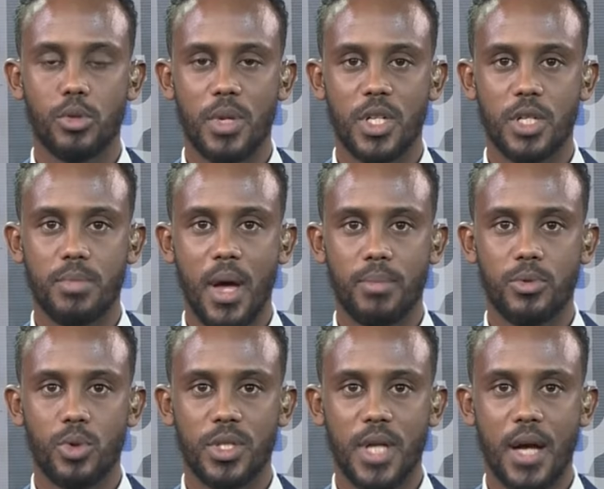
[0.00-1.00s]
group Al-Shabaab
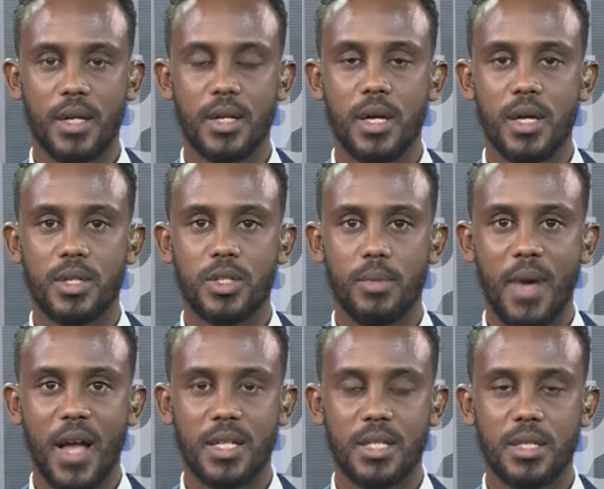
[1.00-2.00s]
to attack
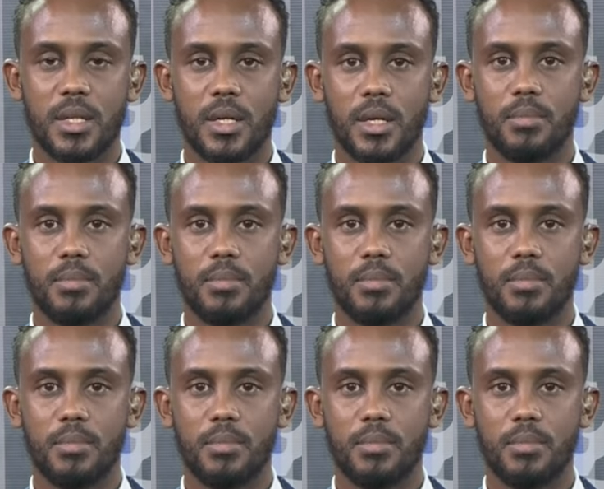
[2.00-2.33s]
Somalia's uh,